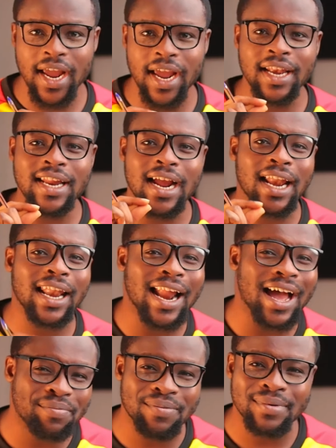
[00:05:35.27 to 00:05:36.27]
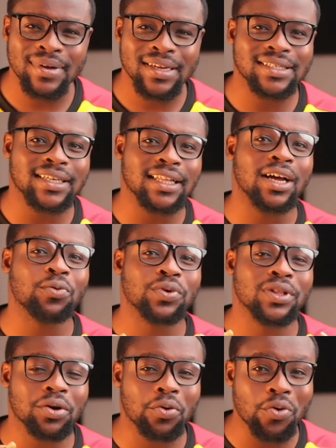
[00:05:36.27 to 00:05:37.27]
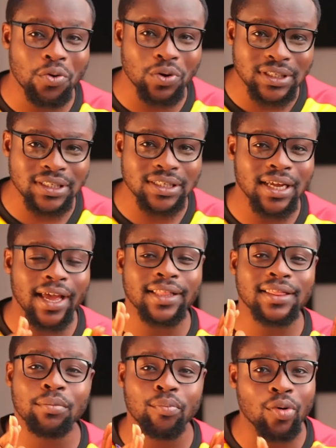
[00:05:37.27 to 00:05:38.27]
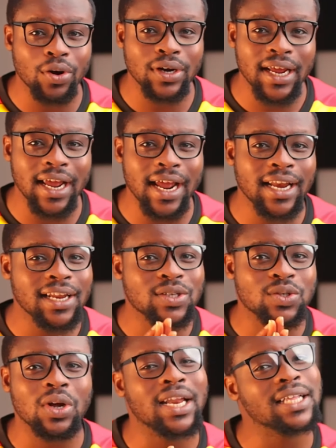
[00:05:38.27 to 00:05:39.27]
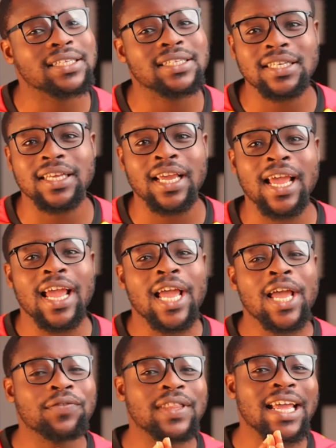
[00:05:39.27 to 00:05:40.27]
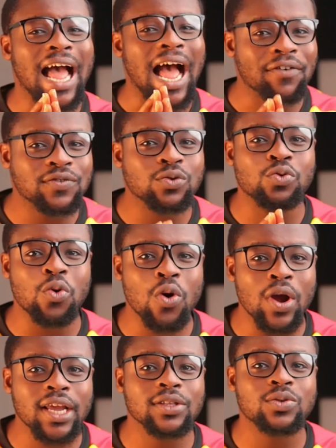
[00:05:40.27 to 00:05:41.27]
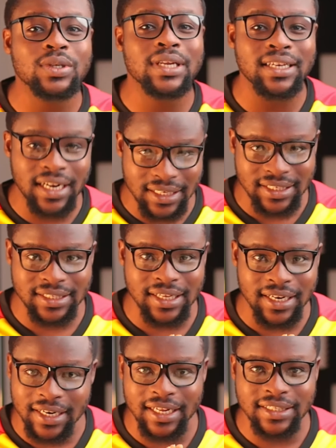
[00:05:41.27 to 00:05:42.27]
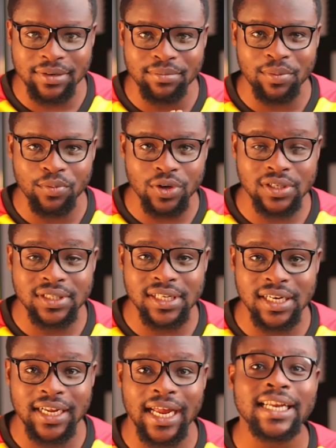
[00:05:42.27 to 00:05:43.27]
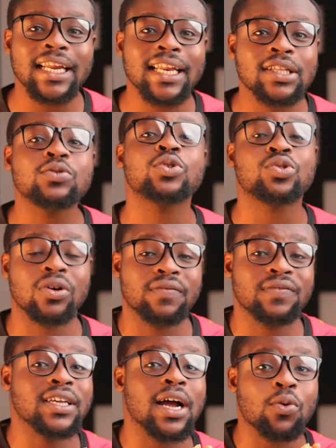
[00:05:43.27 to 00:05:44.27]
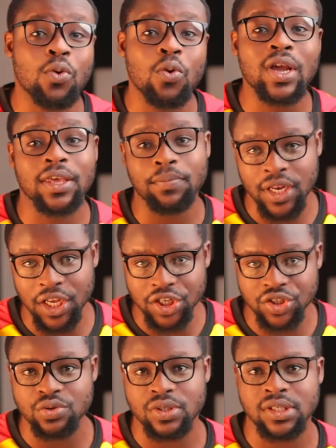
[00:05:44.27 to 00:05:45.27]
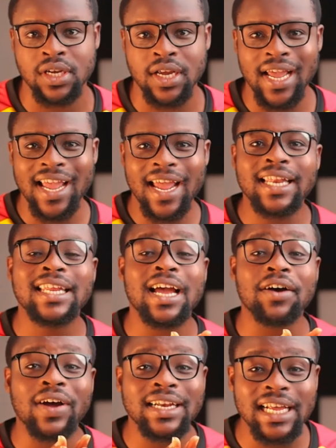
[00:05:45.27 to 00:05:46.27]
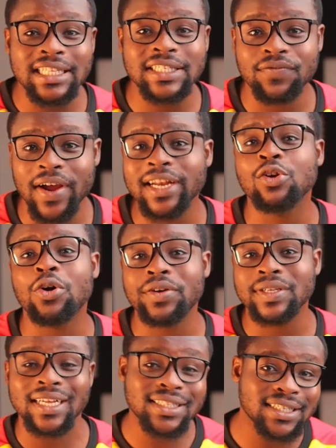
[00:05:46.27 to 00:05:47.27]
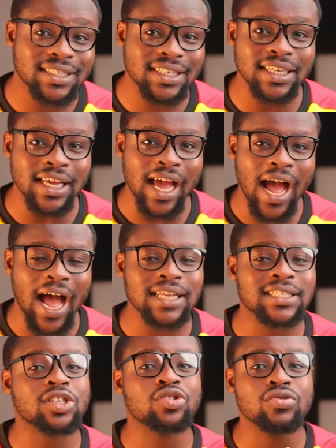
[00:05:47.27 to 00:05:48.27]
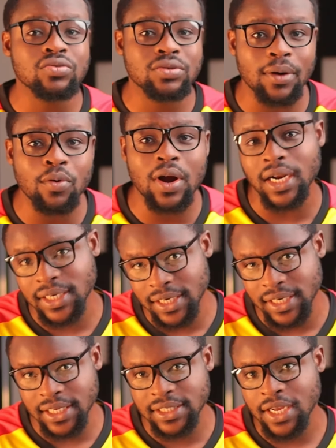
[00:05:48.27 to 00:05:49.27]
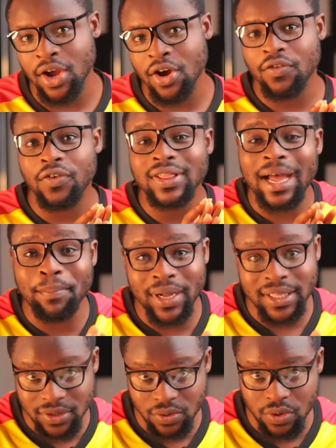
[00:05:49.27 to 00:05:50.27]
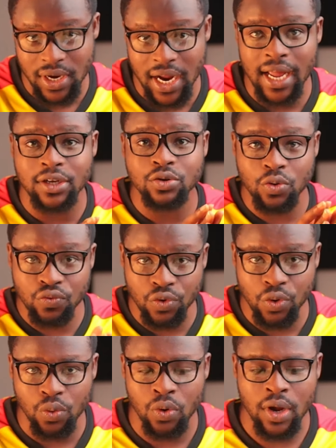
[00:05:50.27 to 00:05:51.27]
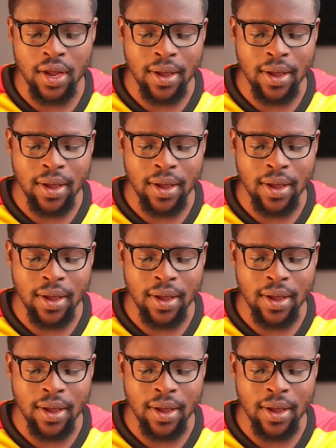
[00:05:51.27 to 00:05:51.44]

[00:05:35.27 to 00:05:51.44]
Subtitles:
And the club sat down with the coach and the board, and they saw that, see, if they have to go into the next season in the German Bundesliga, they need to solve their goalkeeping issues. And they have identified Lawrence ati-zigi as a suitable candidate for that particular role.